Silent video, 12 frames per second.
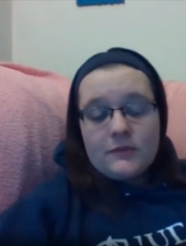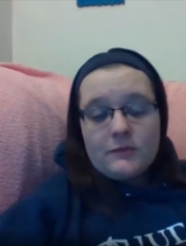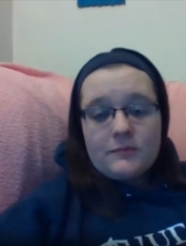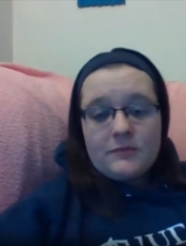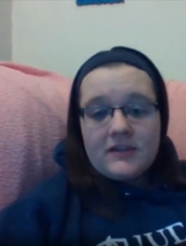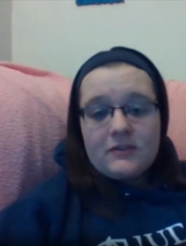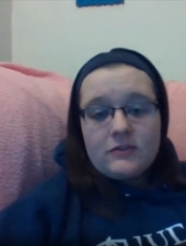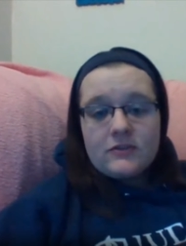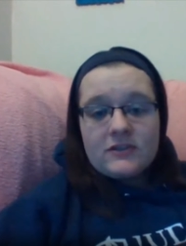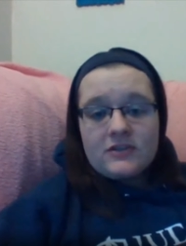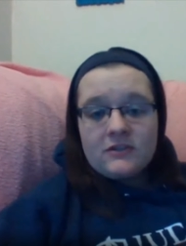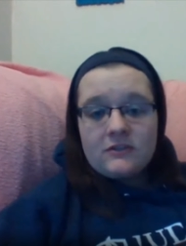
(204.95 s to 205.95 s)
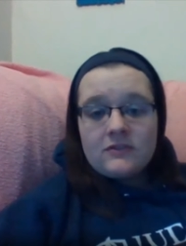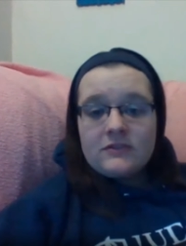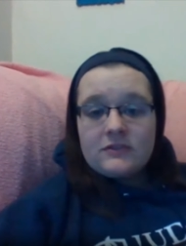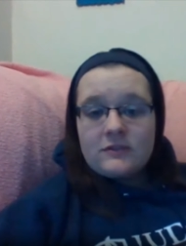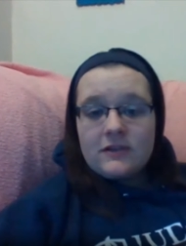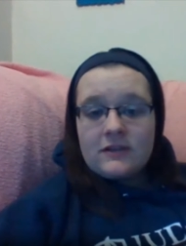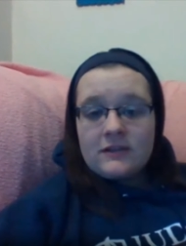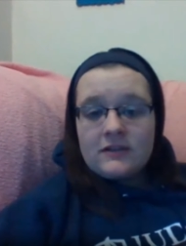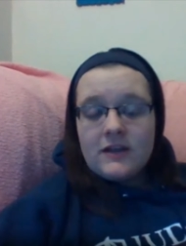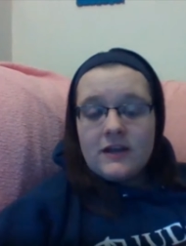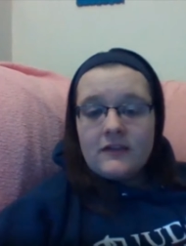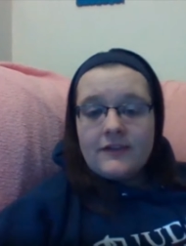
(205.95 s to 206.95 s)
which would be a traditional
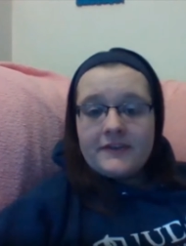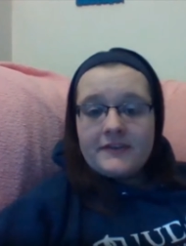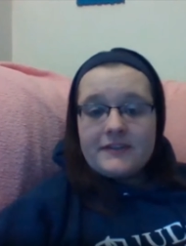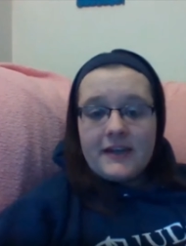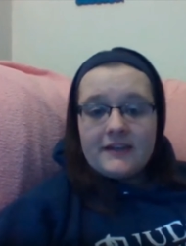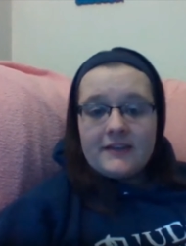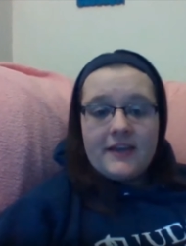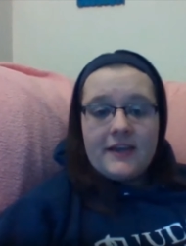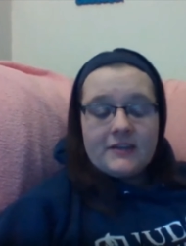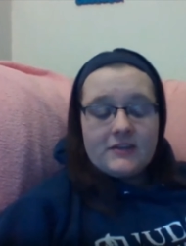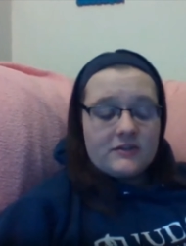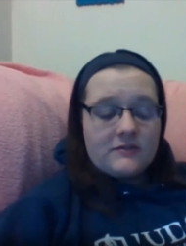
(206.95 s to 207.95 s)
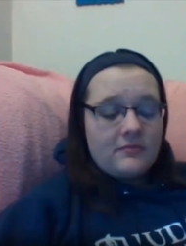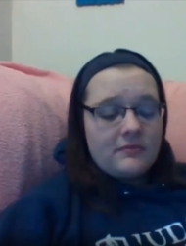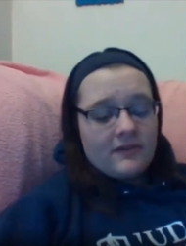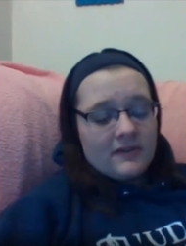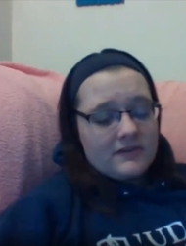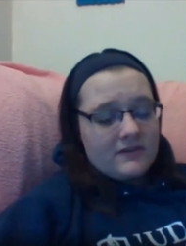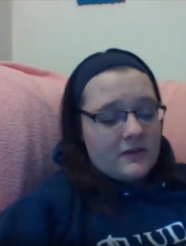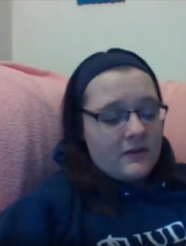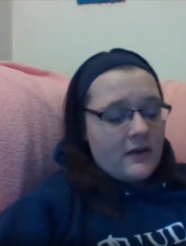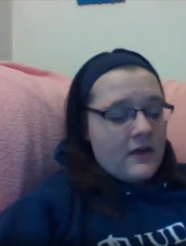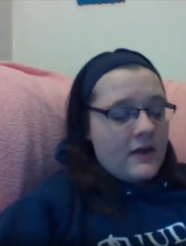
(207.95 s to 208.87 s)
student alongside the adjunct professor.